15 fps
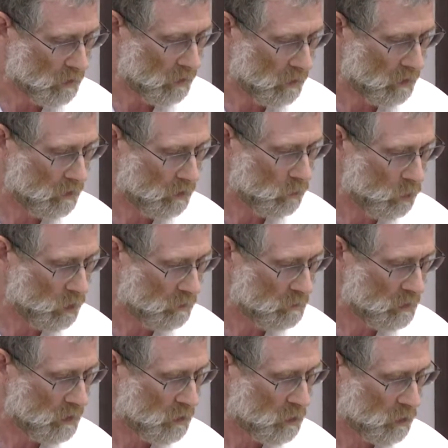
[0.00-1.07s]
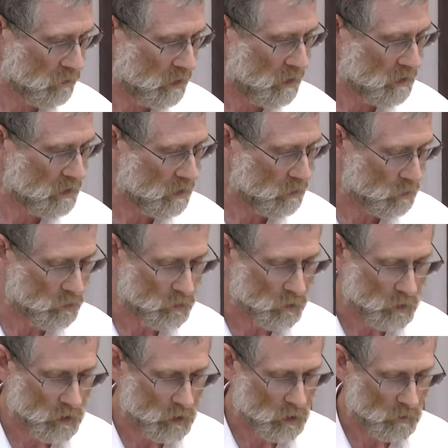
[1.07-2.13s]
There's 1 page of handout for
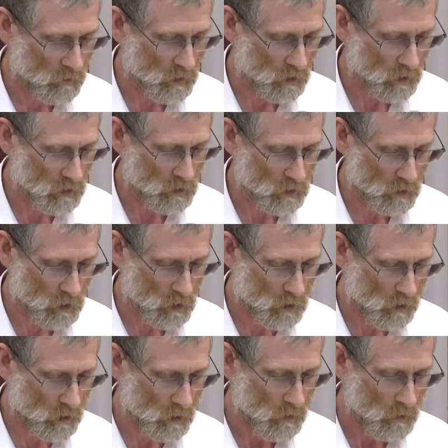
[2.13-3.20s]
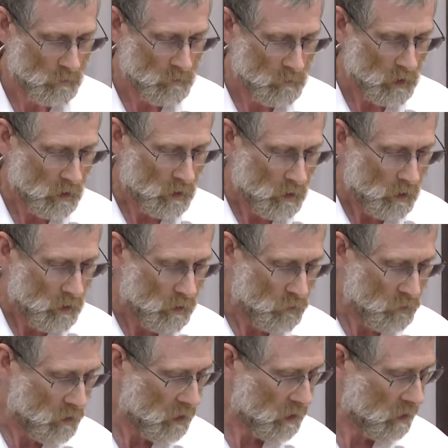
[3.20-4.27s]
each of these stages. The
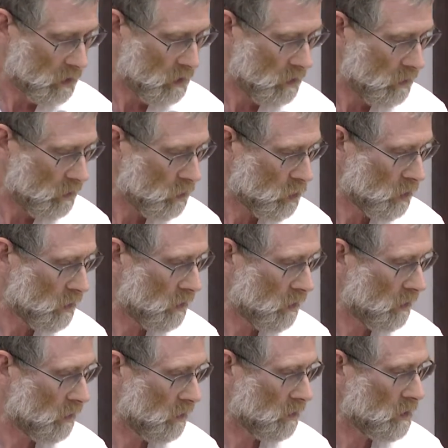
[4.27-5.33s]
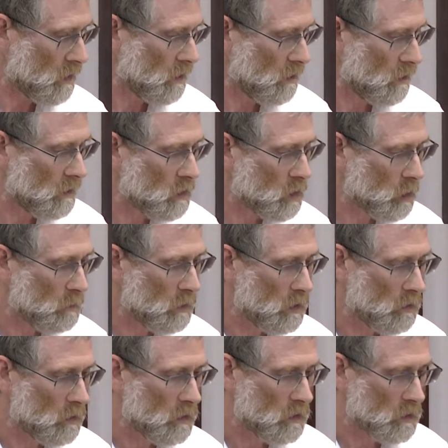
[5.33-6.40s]
first stage is the Tannaitic
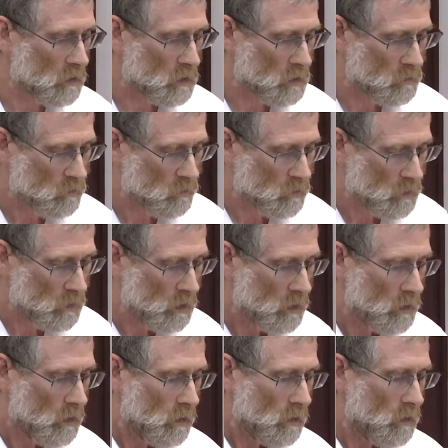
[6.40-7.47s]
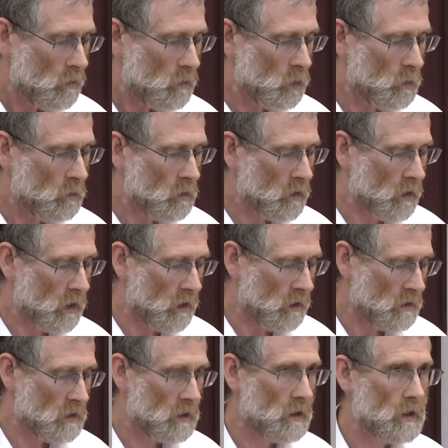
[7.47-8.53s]
period, new moon
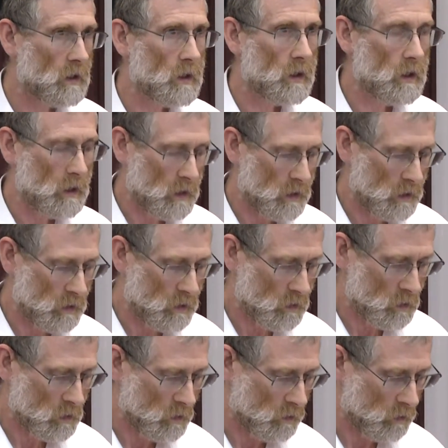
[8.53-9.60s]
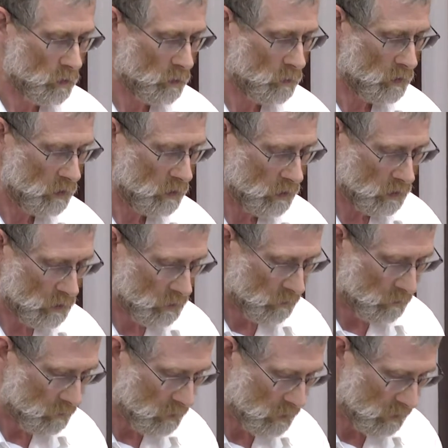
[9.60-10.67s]
sighting, and the Rabbinic
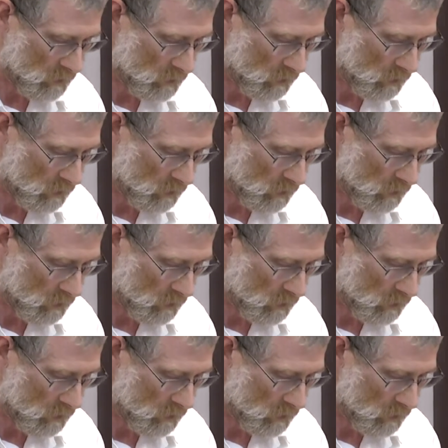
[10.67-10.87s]
Bet